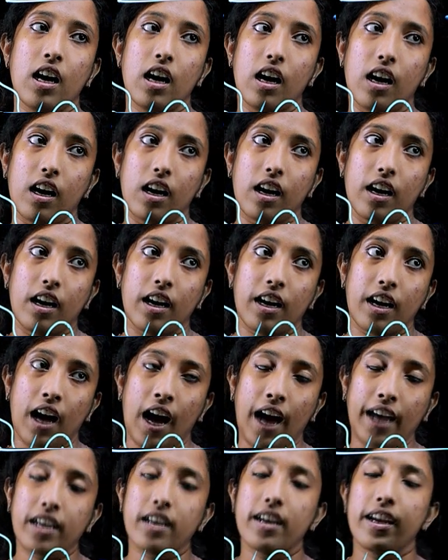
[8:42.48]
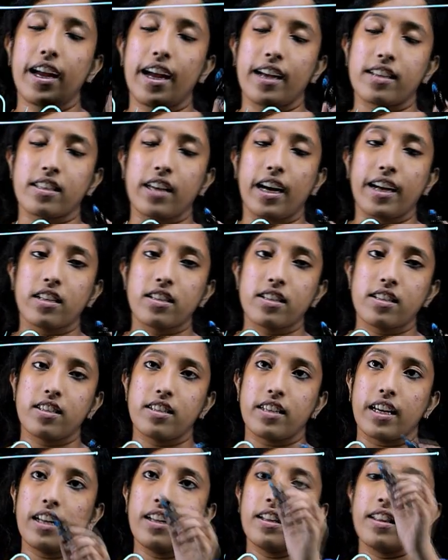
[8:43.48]
higher excited
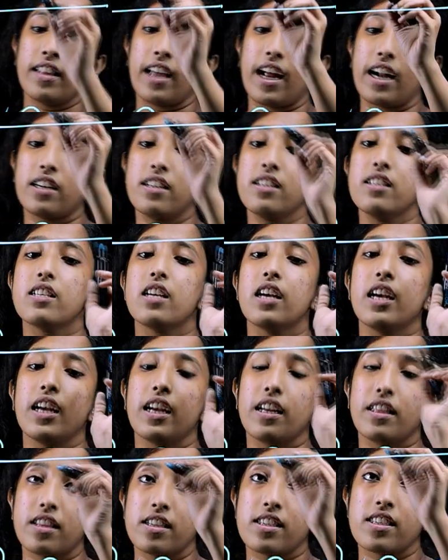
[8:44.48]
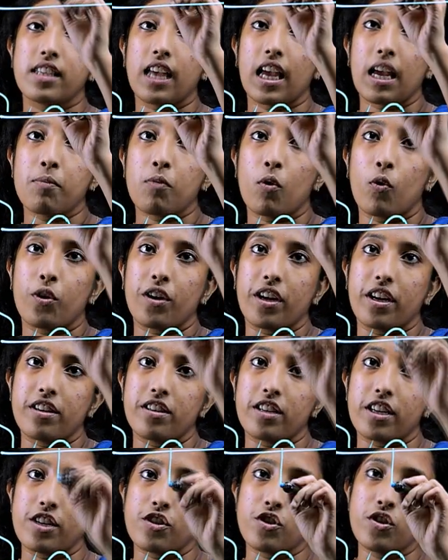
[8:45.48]
state, that is in the same
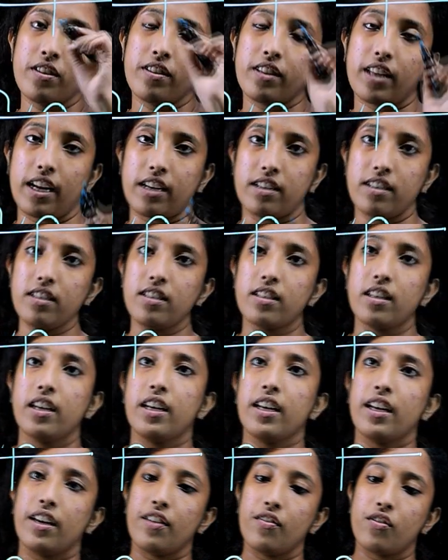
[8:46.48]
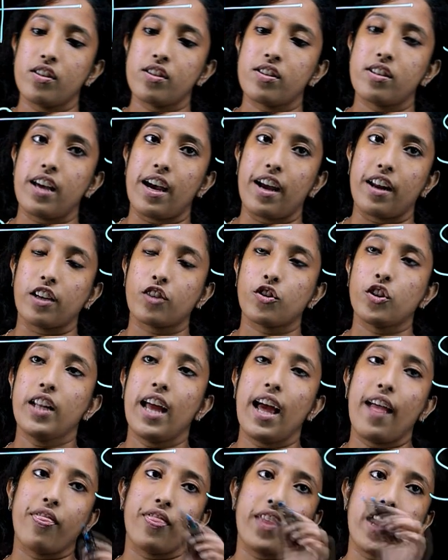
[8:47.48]
orientation, that is in this direction,
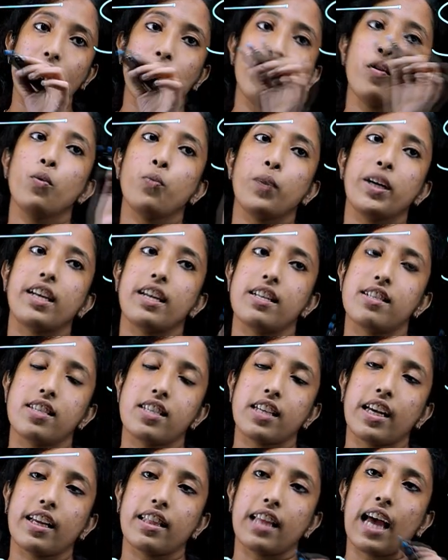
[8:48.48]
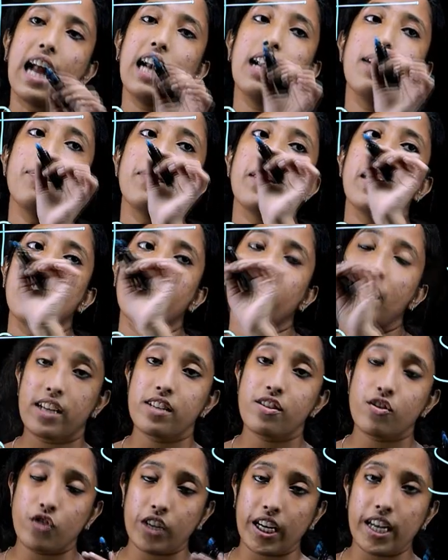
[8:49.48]
and therefore we can say that there
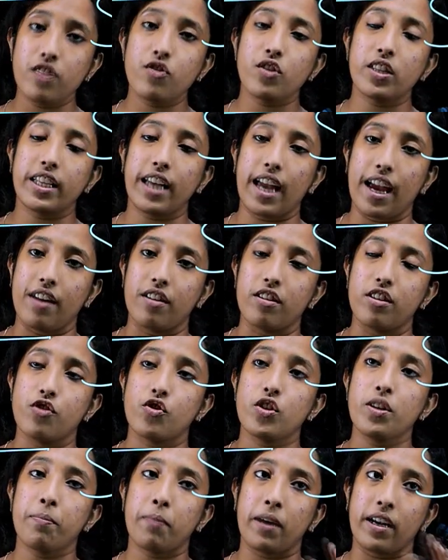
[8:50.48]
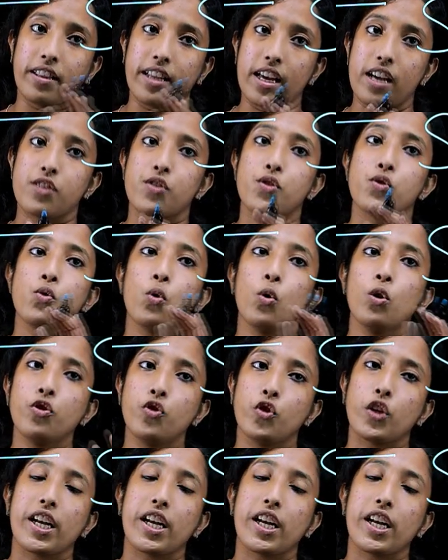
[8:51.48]
is change in the energy, but there is no